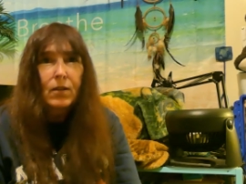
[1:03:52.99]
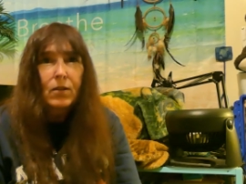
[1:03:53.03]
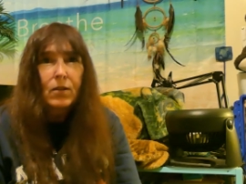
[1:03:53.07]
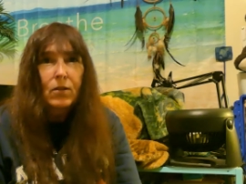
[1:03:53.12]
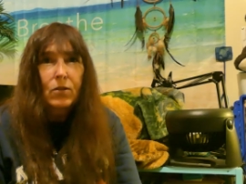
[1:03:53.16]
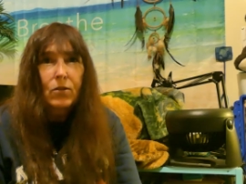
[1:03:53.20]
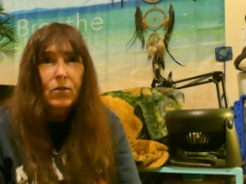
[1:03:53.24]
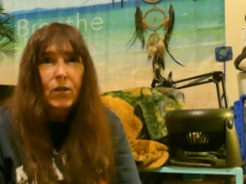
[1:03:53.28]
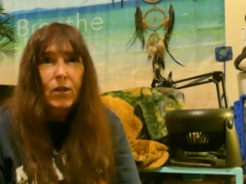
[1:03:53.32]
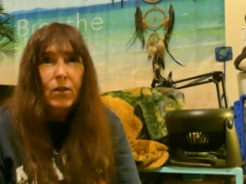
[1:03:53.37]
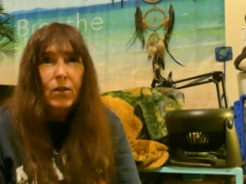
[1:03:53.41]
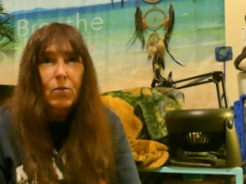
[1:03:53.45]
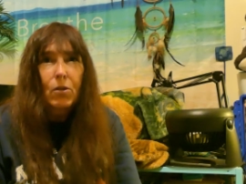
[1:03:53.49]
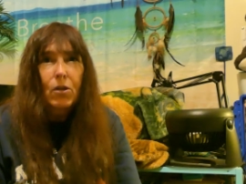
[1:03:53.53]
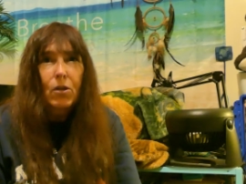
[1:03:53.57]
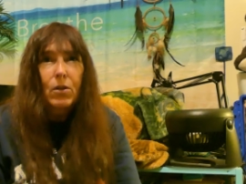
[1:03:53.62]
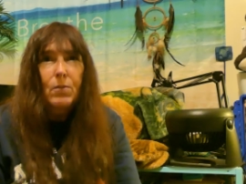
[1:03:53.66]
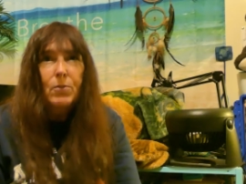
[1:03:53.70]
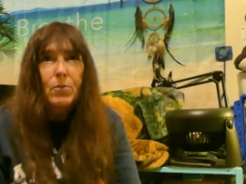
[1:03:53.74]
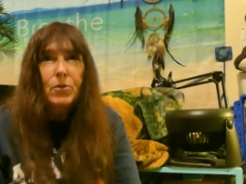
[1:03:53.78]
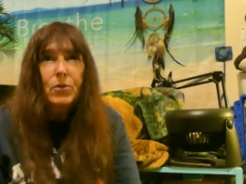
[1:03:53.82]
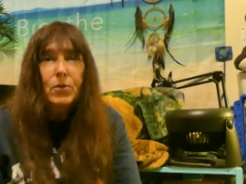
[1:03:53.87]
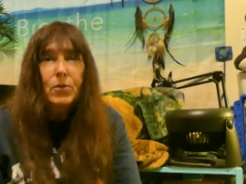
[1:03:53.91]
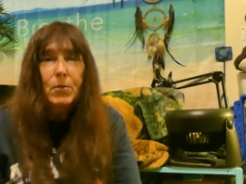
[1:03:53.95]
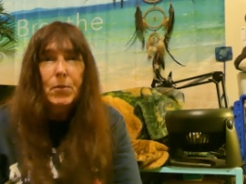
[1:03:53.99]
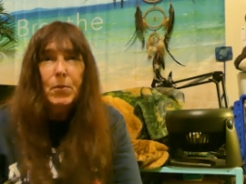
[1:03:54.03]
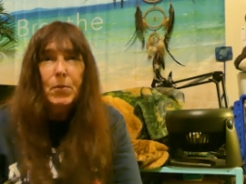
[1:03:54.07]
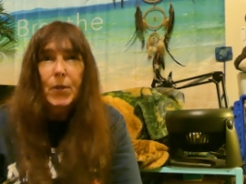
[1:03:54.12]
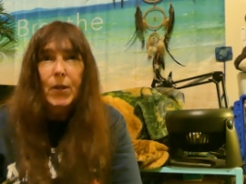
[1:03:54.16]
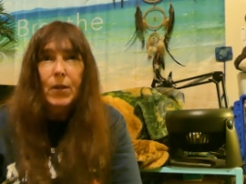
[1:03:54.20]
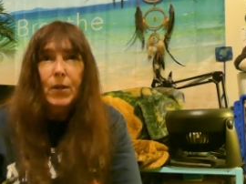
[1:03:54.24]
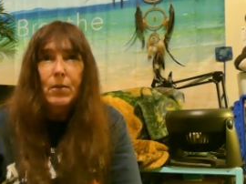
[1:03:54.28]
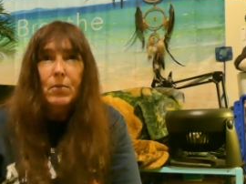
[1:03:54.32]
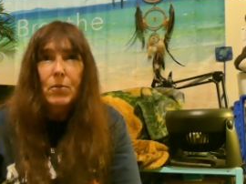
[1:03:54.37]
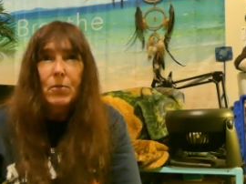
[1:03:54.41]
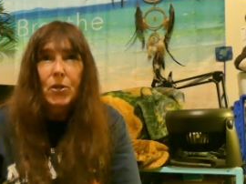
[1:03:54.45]
Don't try to walk up to them and
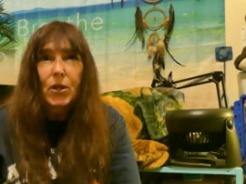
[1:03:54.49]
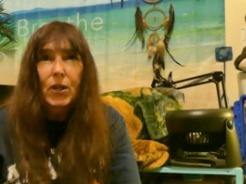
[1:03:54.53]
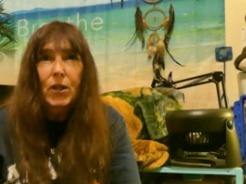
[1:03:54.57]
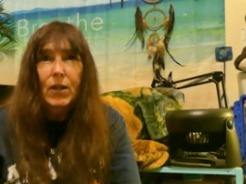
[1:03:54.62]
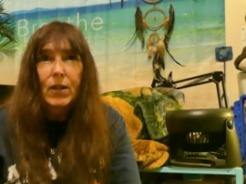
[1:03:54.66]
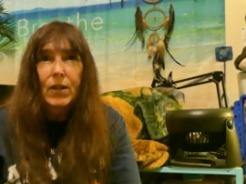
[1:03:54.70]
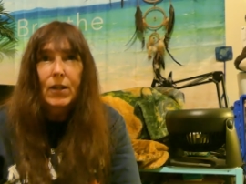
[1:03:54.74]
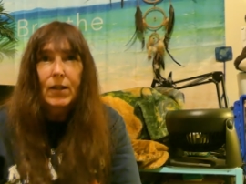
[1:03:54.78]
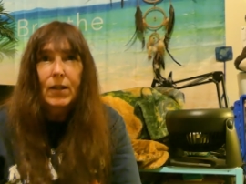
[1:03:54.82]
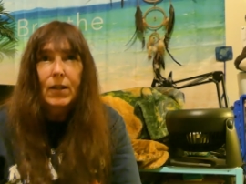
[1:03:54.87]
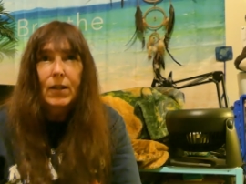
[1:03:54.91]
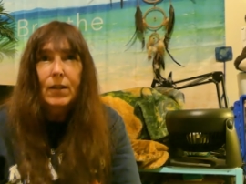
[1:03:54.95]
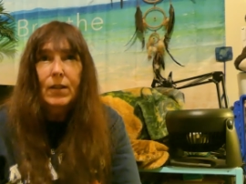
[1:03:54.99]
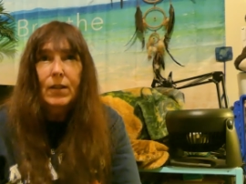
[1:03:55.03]
pet them or anything.